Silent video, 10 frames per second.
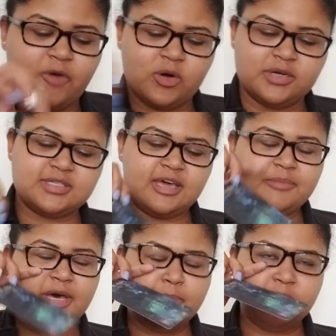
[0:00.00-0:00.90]
fours
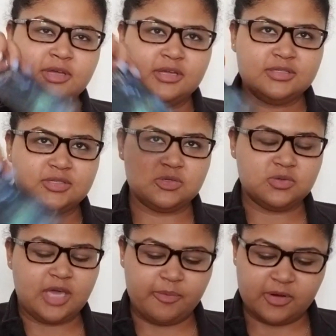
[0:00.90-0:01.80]
come up to
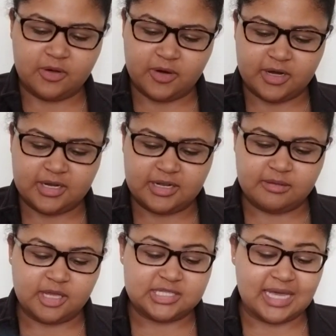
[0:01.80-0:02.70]
Capricorn, and
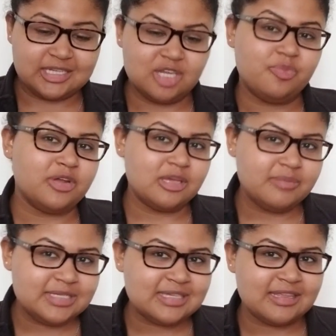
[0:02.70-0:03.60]
it, it's actually bringing
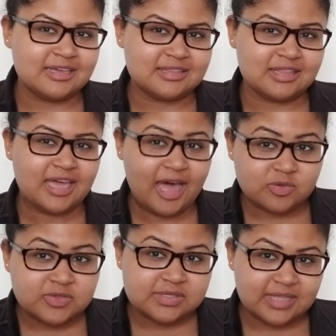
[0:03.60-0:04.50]
me to the, the
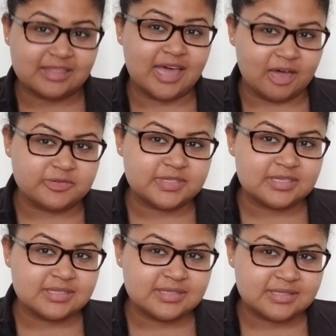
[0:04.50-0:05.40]
house, like the
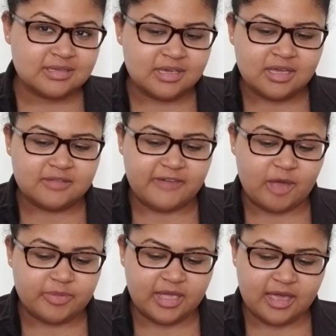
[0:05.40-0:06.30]
houses,
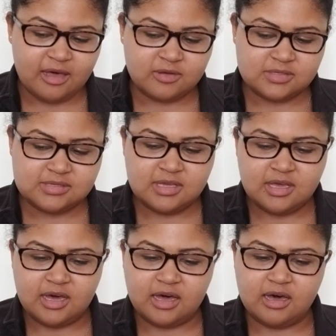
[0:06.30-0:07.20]
family house.
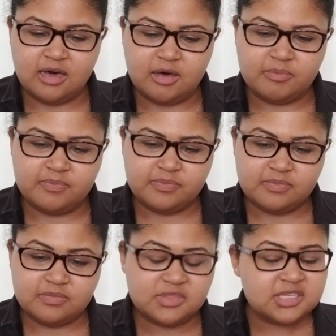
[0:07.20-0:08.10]
Um,
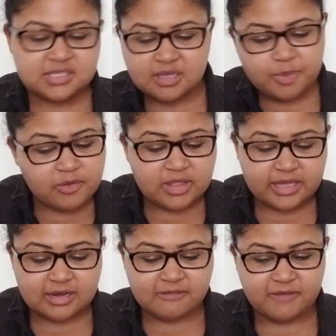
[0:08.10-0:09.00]
this could be
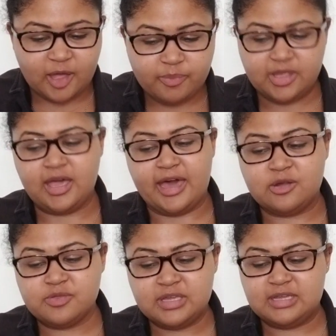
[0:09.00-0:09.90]
related to family. I
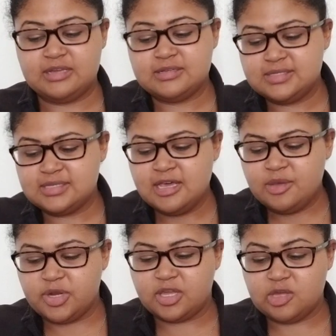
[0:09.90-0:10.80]
don't think it is,
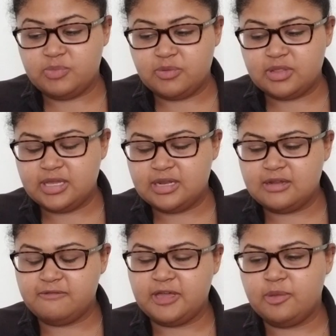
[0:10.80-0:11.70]
but it could be related
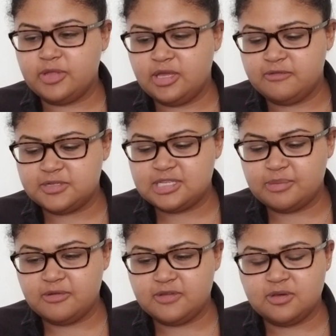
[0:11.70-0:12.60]
to family for
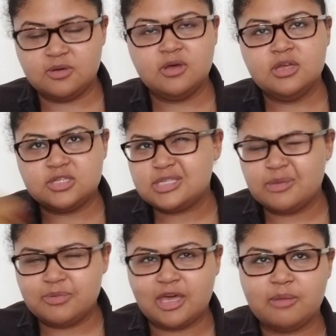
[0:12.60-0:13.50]
some of you. Just
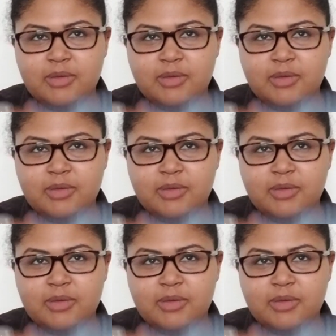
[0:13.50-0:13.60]
keep that in